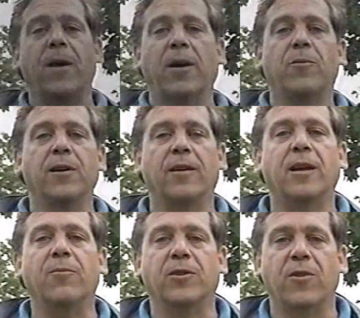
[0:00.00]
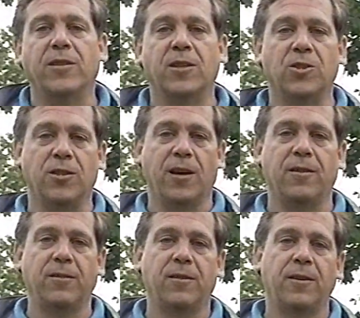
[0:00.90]
We're not done with transitions yet.
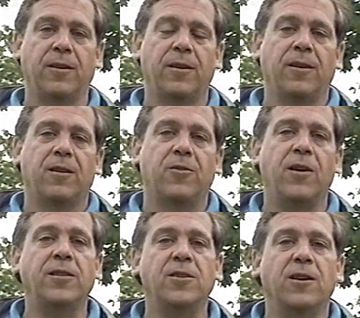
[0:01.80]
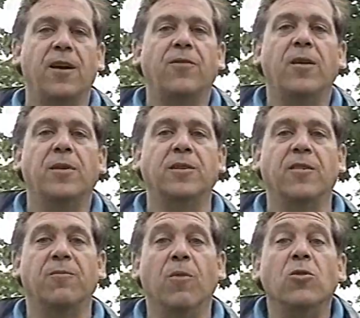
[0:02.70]
The transition I find
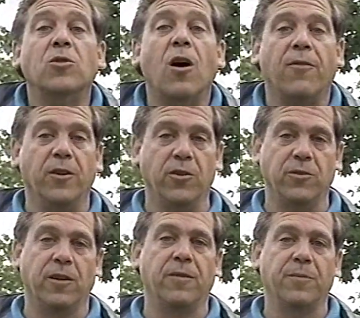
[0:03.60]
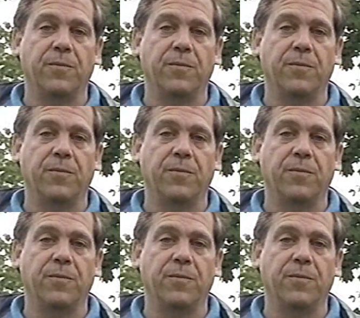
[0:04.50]
myself most often using